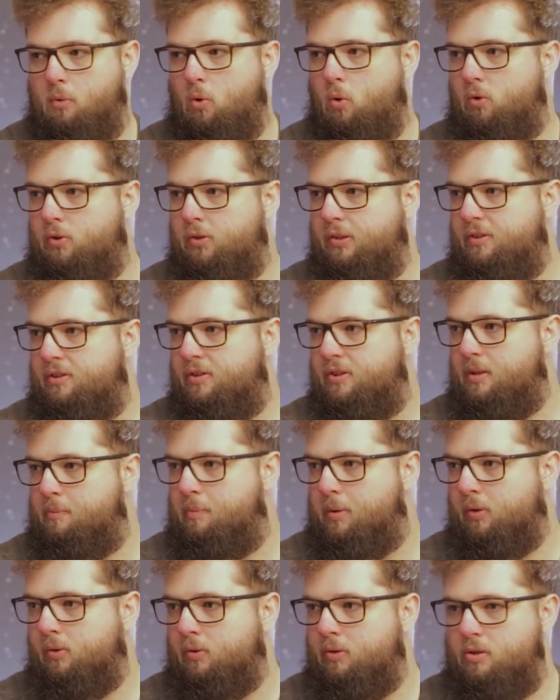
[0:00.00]
motors to
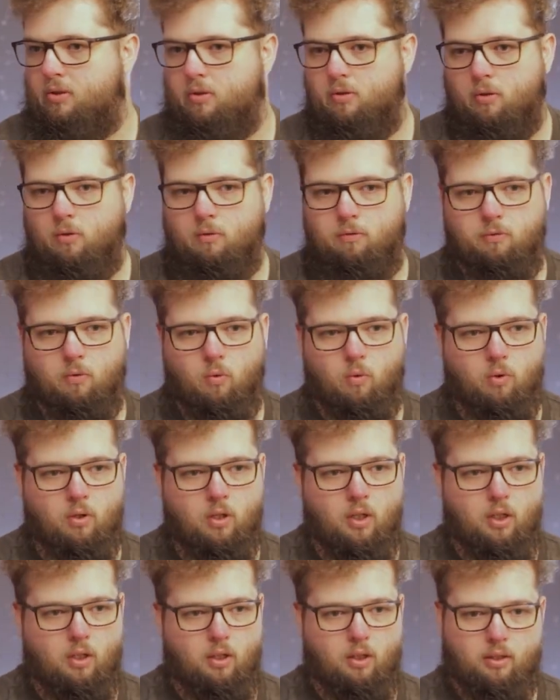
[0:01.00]
build stuff, or
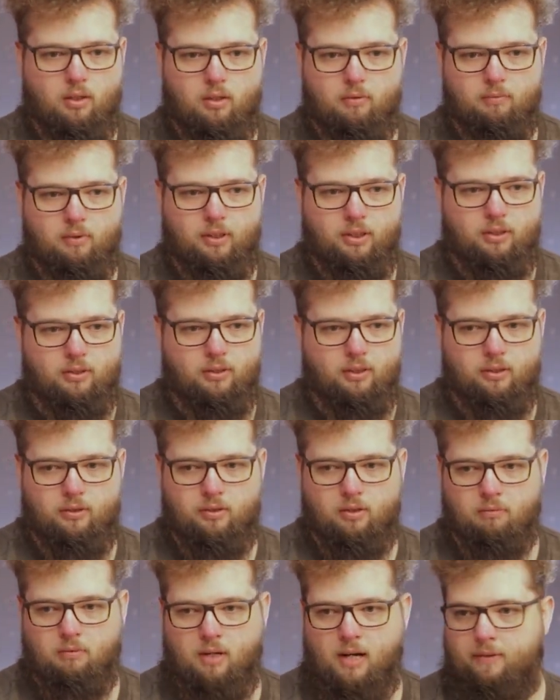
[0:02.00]
literally
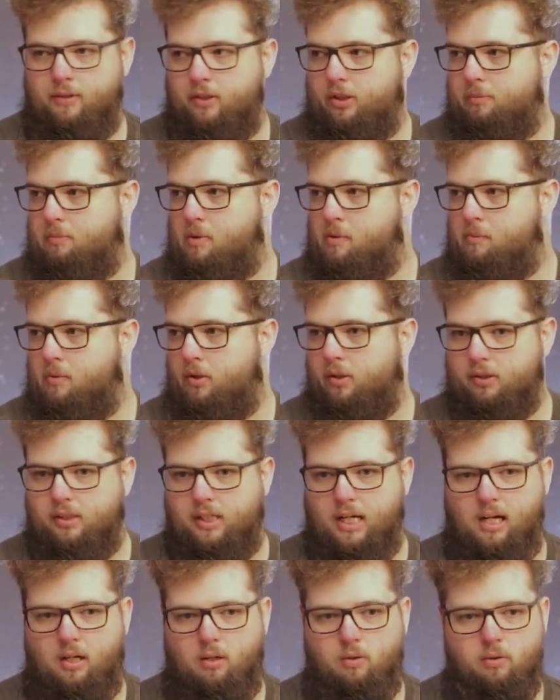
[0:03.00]
used to ravage my mother's
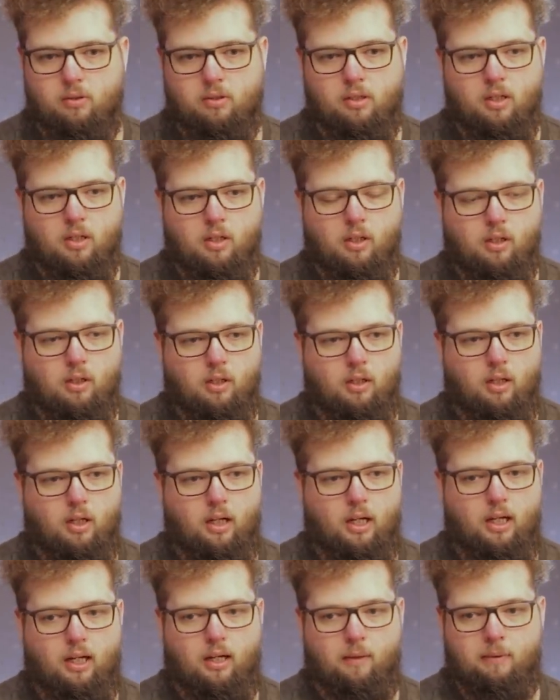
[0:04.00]
house.
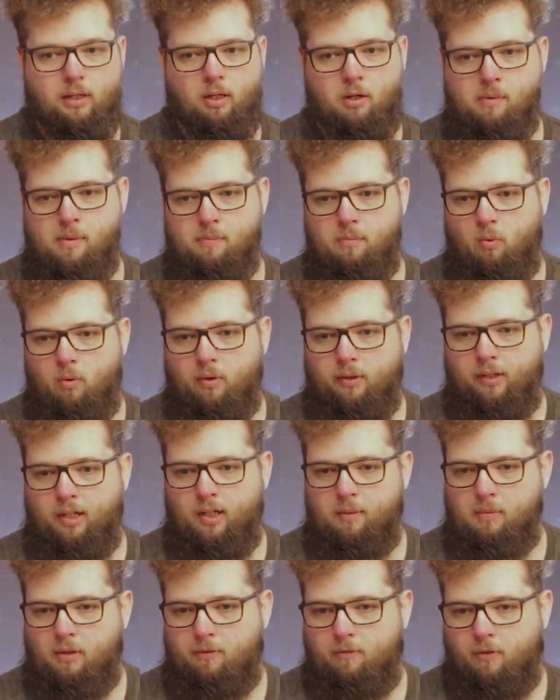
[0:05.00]
And I remember one day my